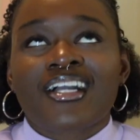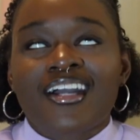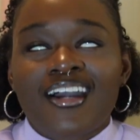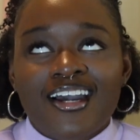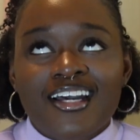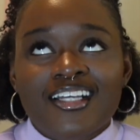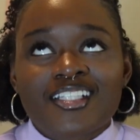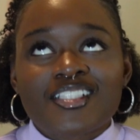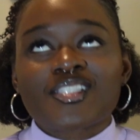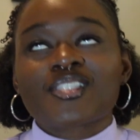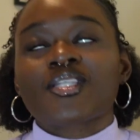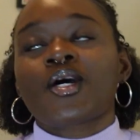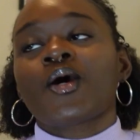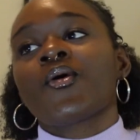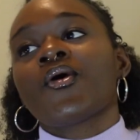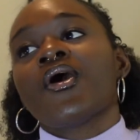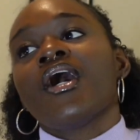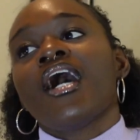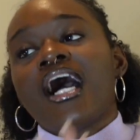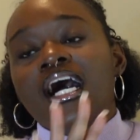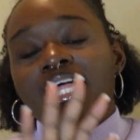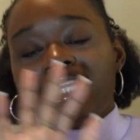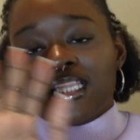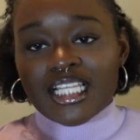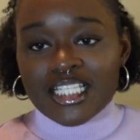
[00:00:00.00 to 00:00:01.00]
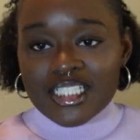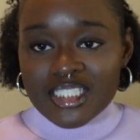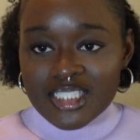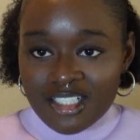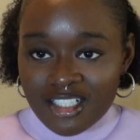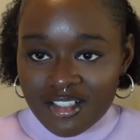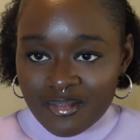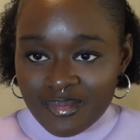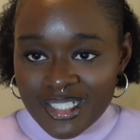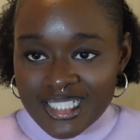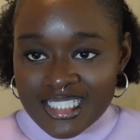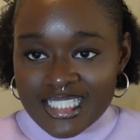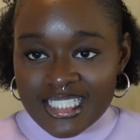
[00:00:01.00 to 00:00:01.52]
god. So let's
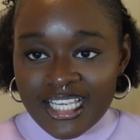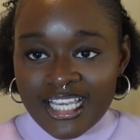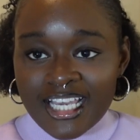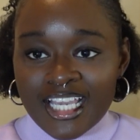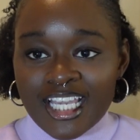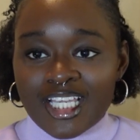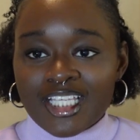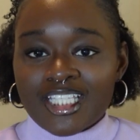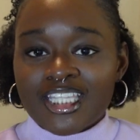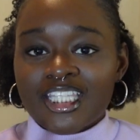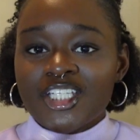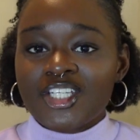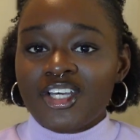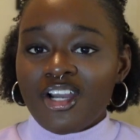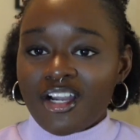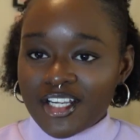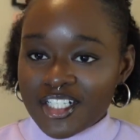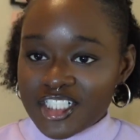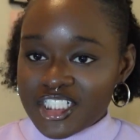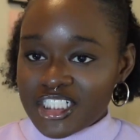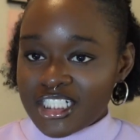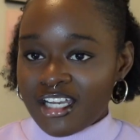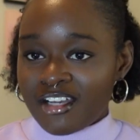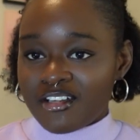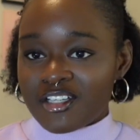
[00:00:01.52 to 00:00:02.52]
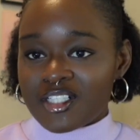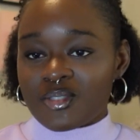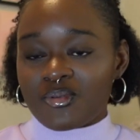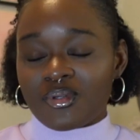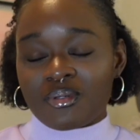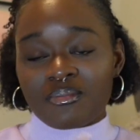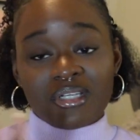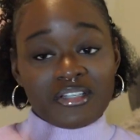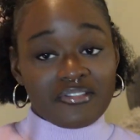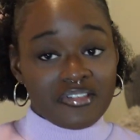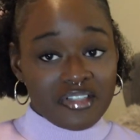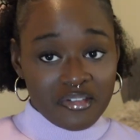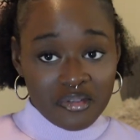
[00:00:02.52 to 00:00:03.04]
start by saying The Darkest Child is one of
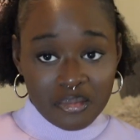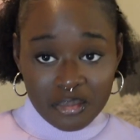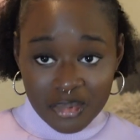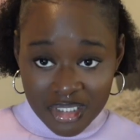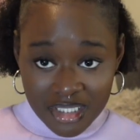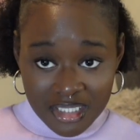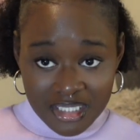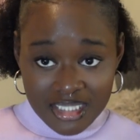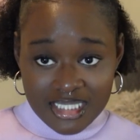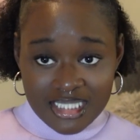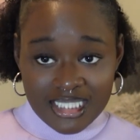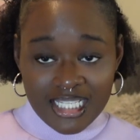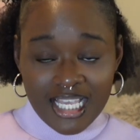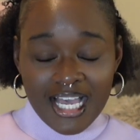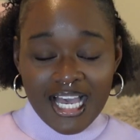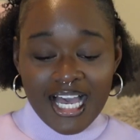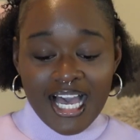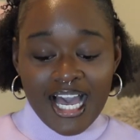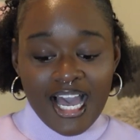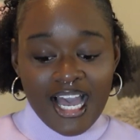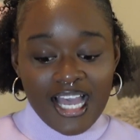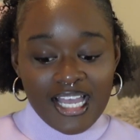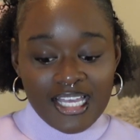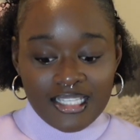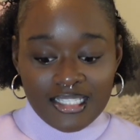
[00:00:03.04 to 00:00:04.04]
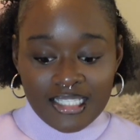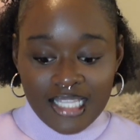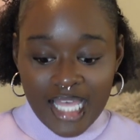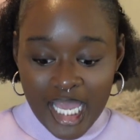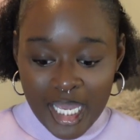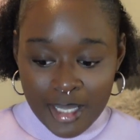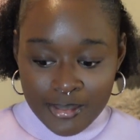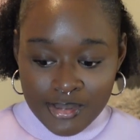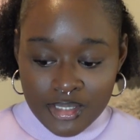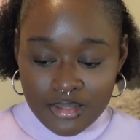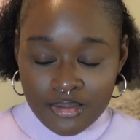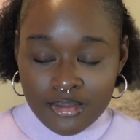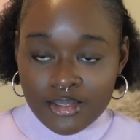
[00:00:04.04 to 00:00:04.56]
my favorite books. I
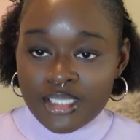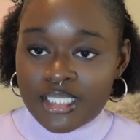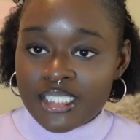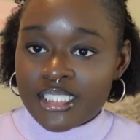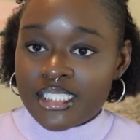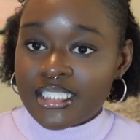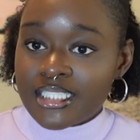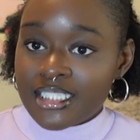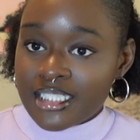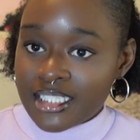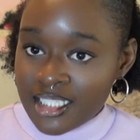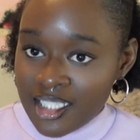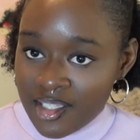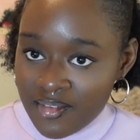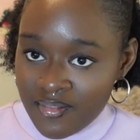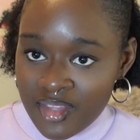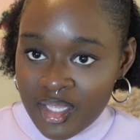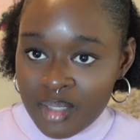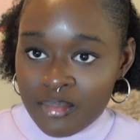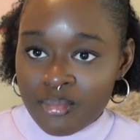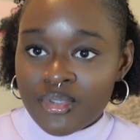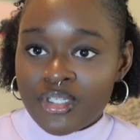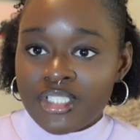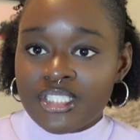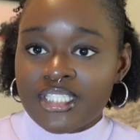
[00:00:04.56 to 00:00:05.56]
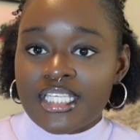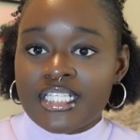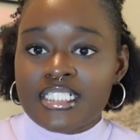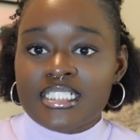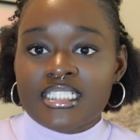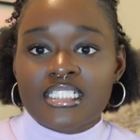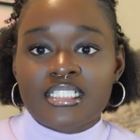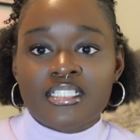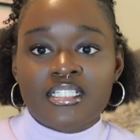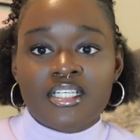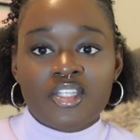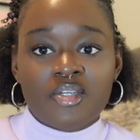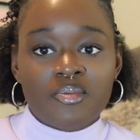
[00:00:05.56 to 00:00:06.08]
absolutely love that book. That's
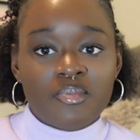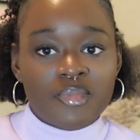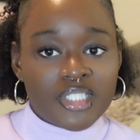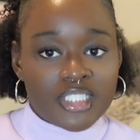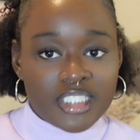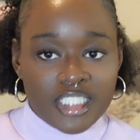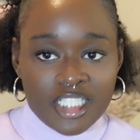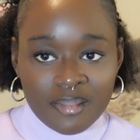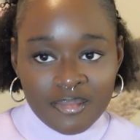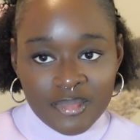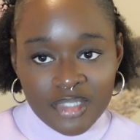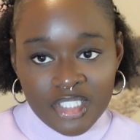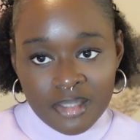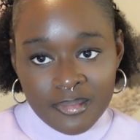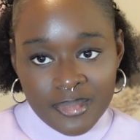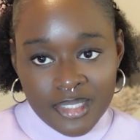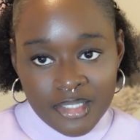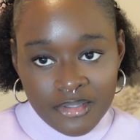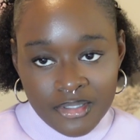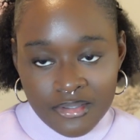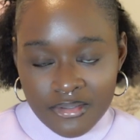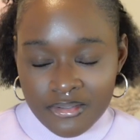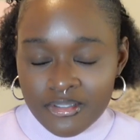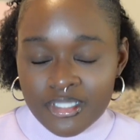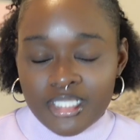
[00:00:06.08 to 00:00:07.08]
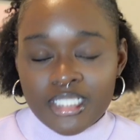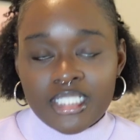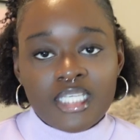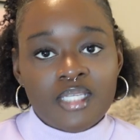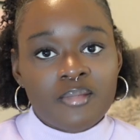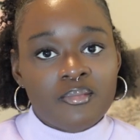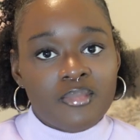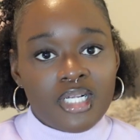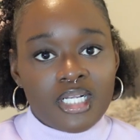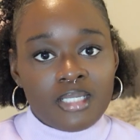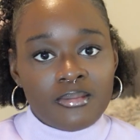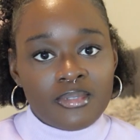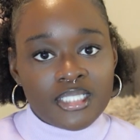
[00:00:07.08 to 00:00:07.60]
another book that I'm going to be
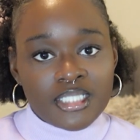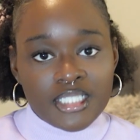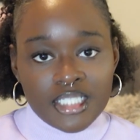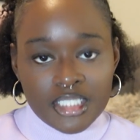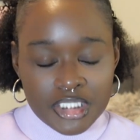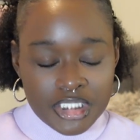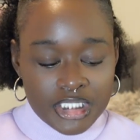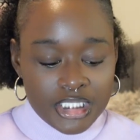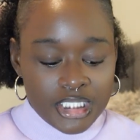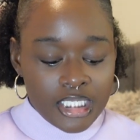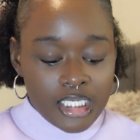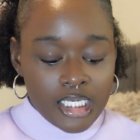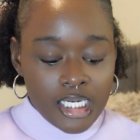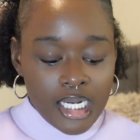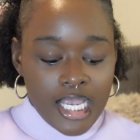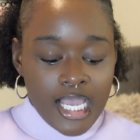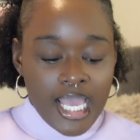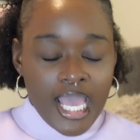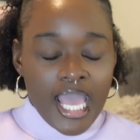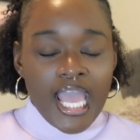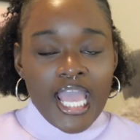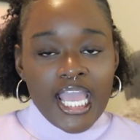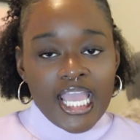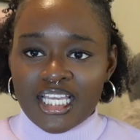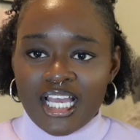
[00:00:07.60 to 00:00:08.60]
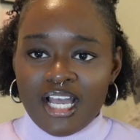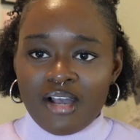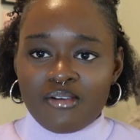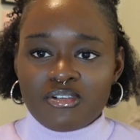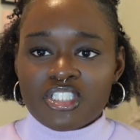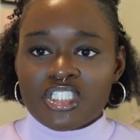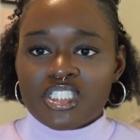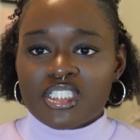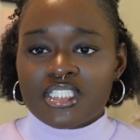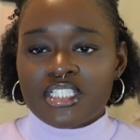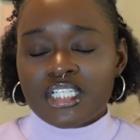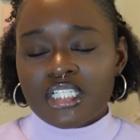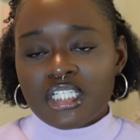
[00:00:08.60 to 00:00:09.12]
rereading probably next year. I was
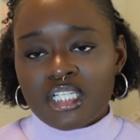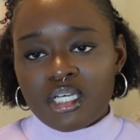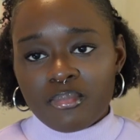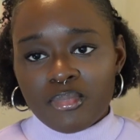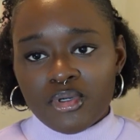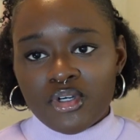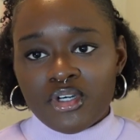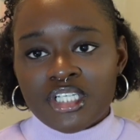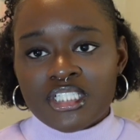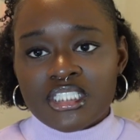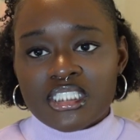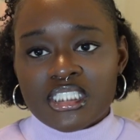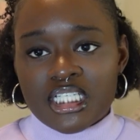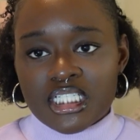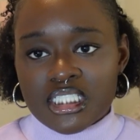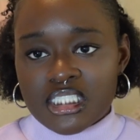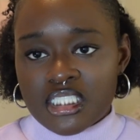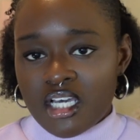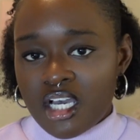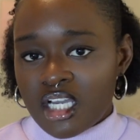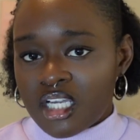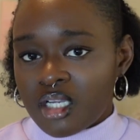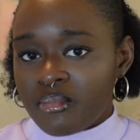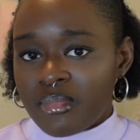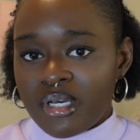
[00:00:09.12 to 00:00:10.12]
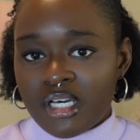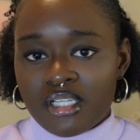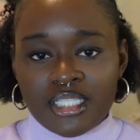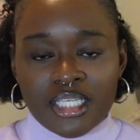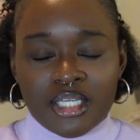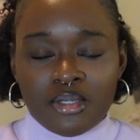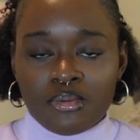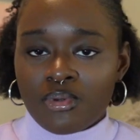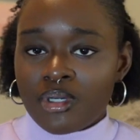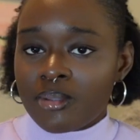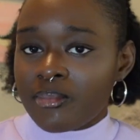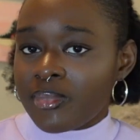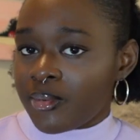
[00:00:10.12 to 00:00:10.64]
just looking up on TikTok about
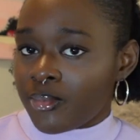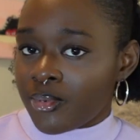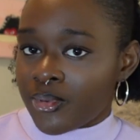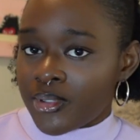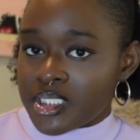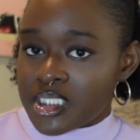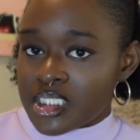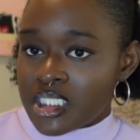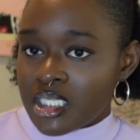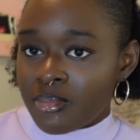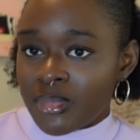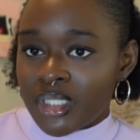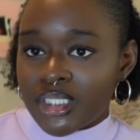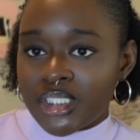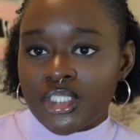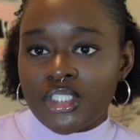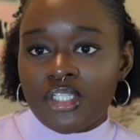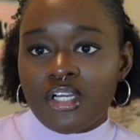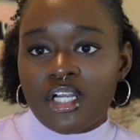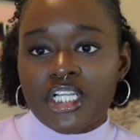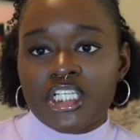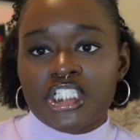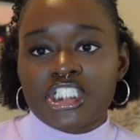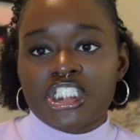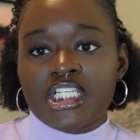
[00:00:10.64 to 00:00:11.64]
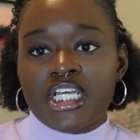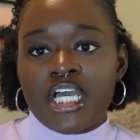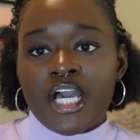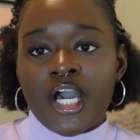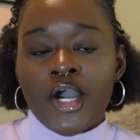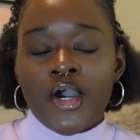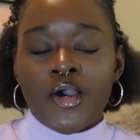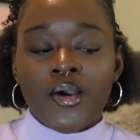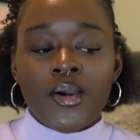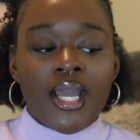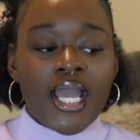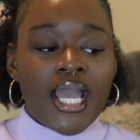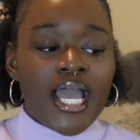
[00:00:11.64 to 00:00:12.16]
like what people were saying about The Darkest
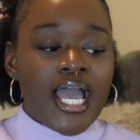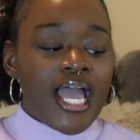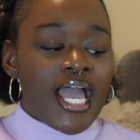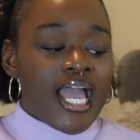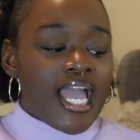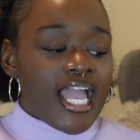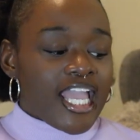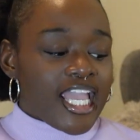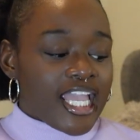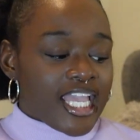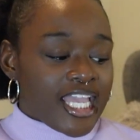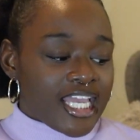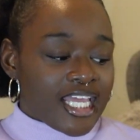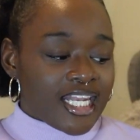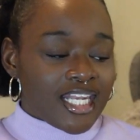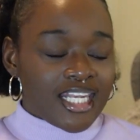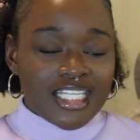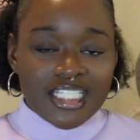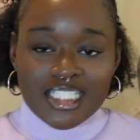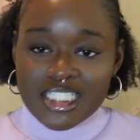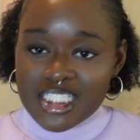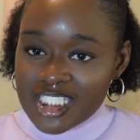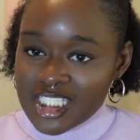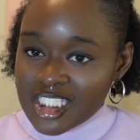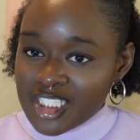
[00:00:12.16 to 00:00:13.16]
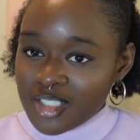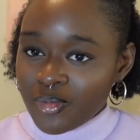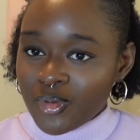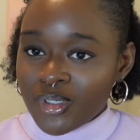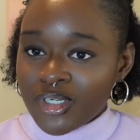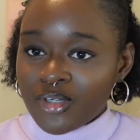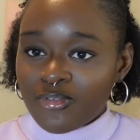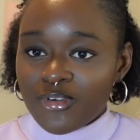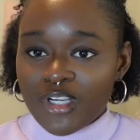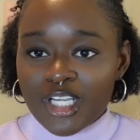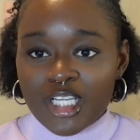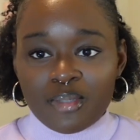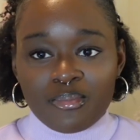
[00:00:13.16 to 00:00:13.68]
Child, and someone
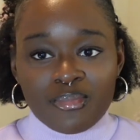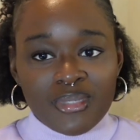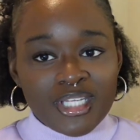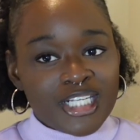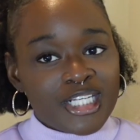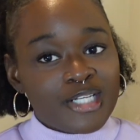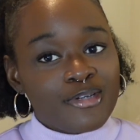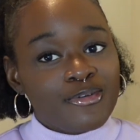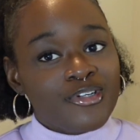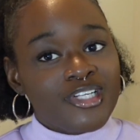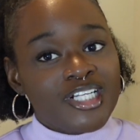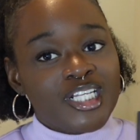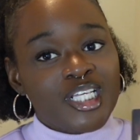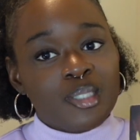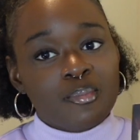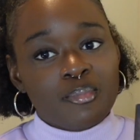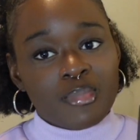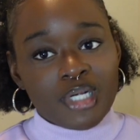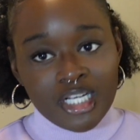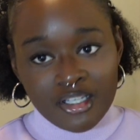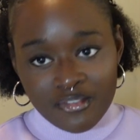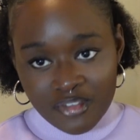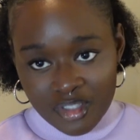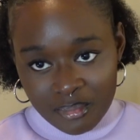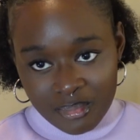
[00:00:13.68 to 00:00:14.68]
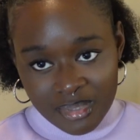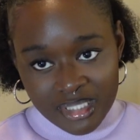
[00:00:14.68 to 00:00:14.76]
recommended reading Perfect